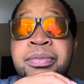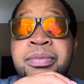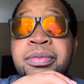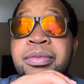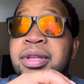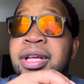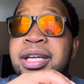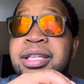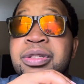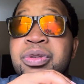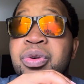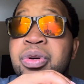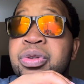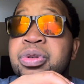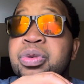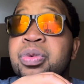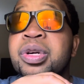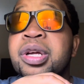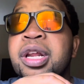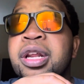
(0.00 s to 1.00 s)
that's not
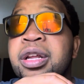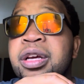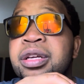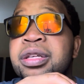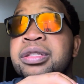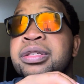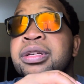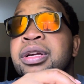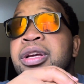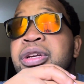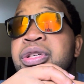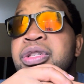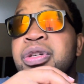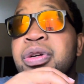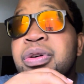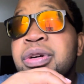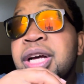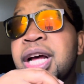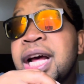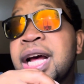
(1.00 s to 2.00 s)
what it is. So
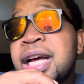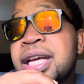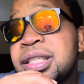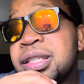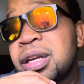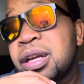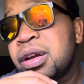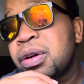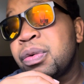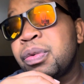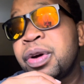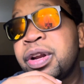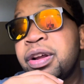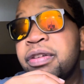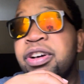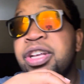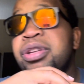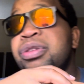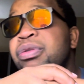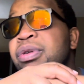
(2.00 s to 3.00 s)
guys, wherever
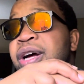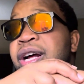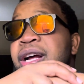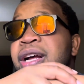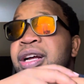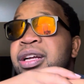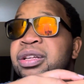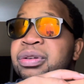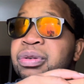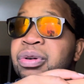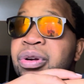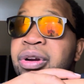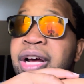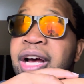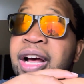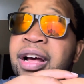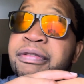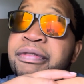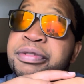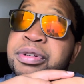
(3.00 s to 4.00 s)
you are, you're gonna
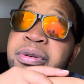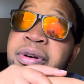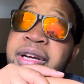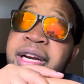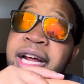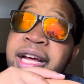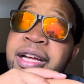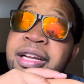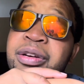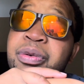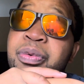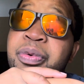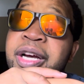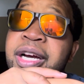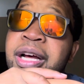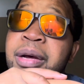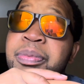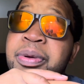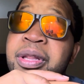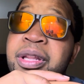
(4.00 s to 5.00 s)
have to grind, wake
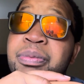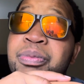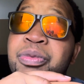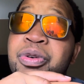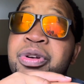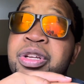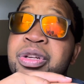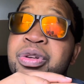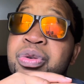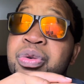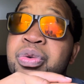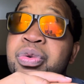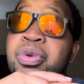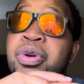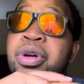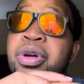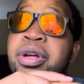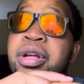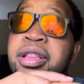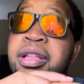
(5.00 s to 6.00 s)
up in the morning, do
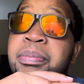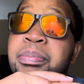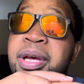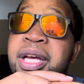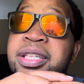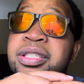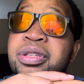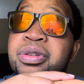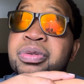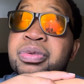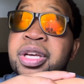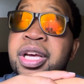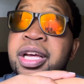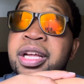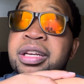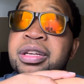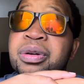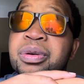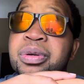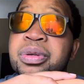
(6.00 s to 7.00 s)
the best you
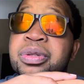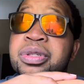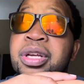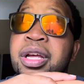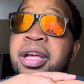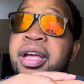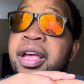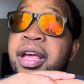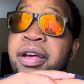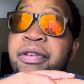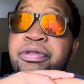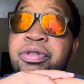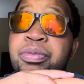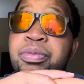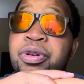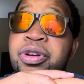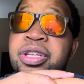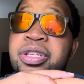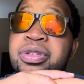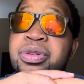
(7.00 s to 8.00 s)
can, because
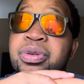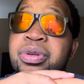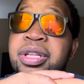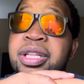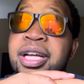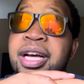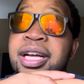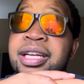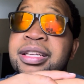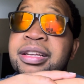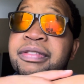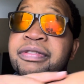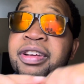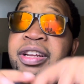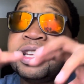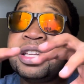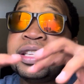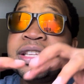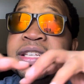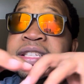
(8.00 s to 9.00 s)
everybody is doing that, even
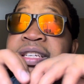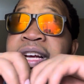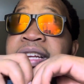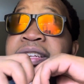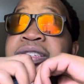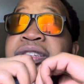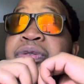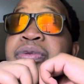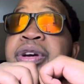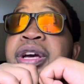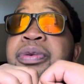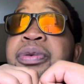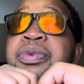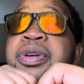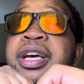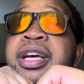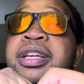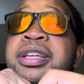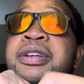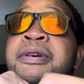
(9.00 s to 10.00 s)
in this country where we
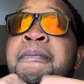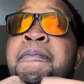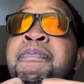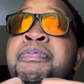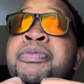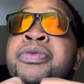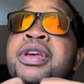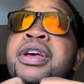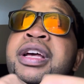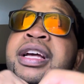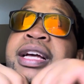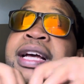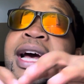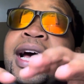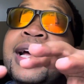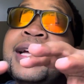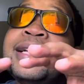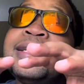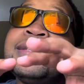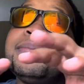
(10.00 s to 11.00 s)
are.
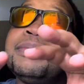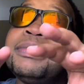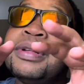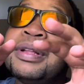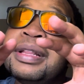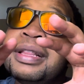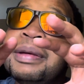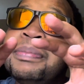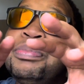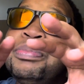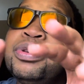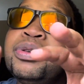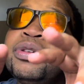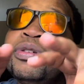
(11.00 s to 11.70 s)
Guys, the beauty